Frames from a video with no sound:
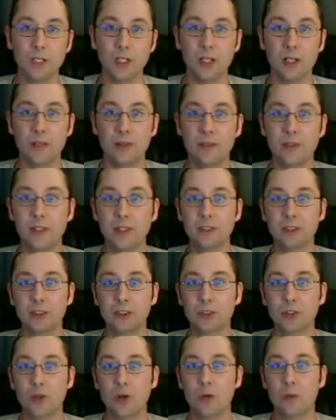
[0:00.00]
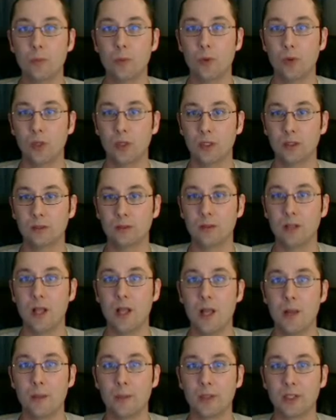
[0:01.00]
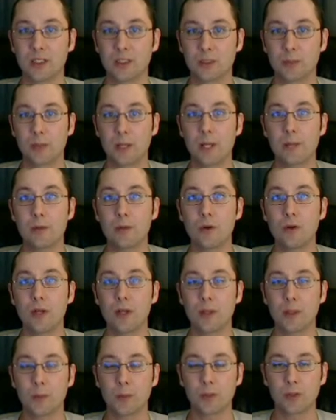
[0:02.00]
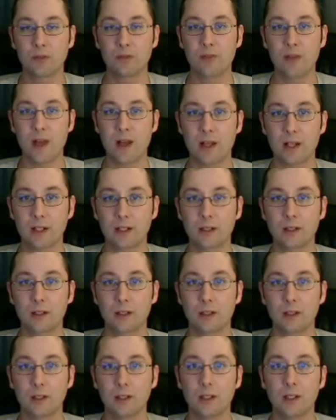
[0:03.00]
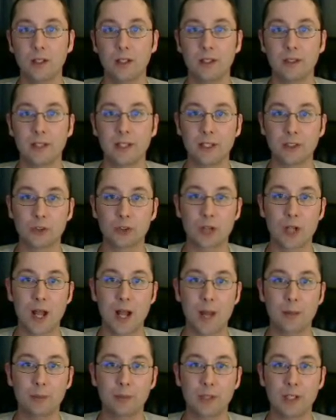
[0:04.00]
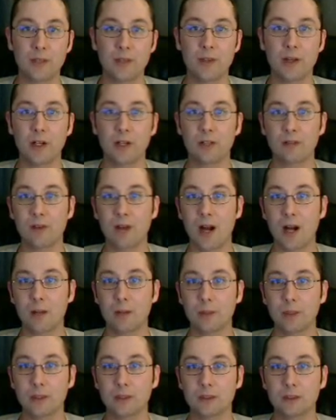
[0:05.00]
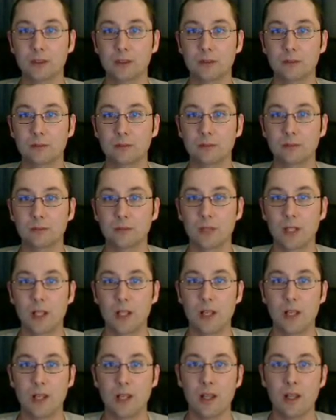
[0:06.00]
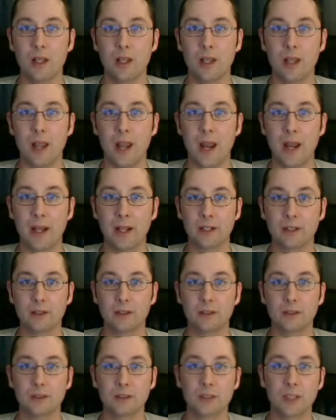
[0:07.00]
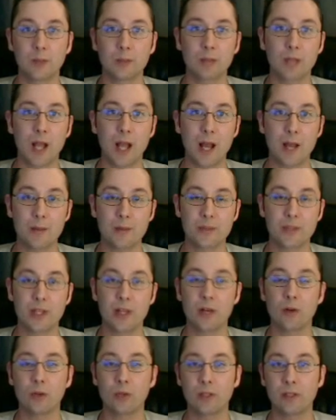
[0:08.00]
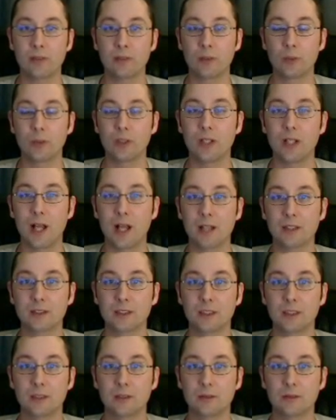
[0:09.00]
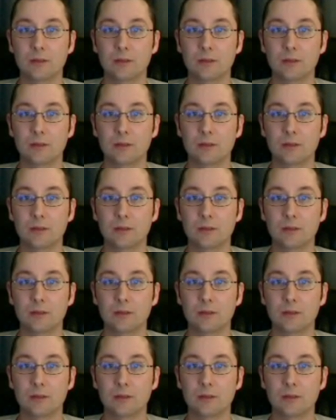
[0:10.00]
This is all important because people in the prophetic get trapped in their environments, and sometimes they don't even realize it.